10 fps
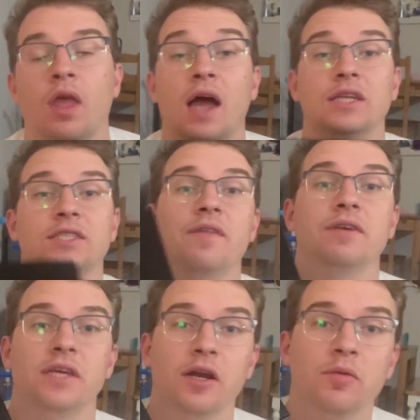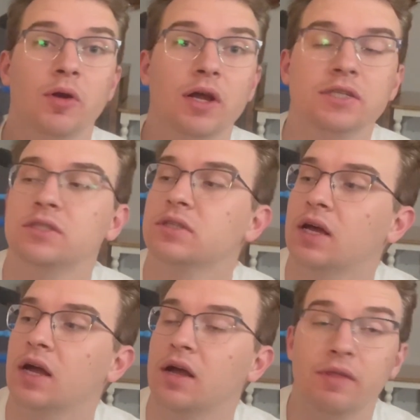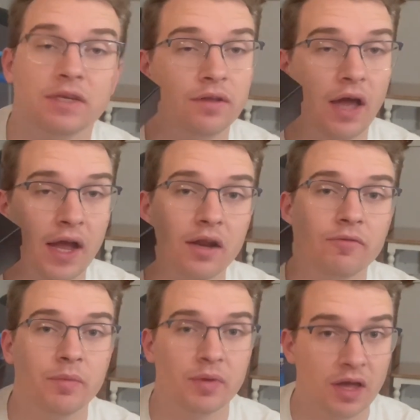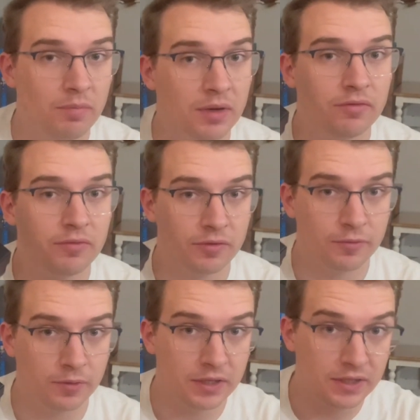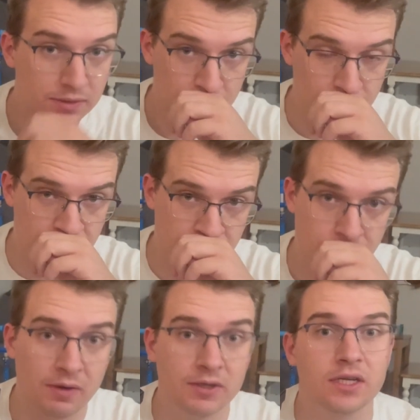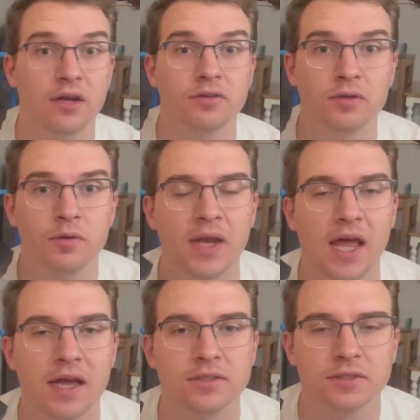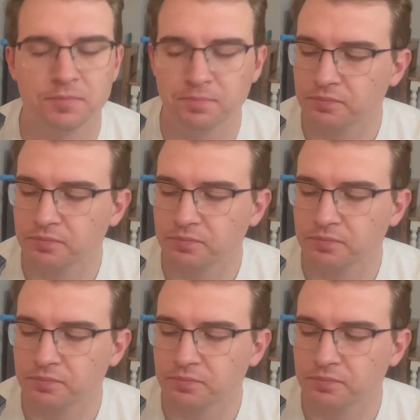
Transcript: I just got this airbrush. I got it from the company for free. I reached out to them and asked.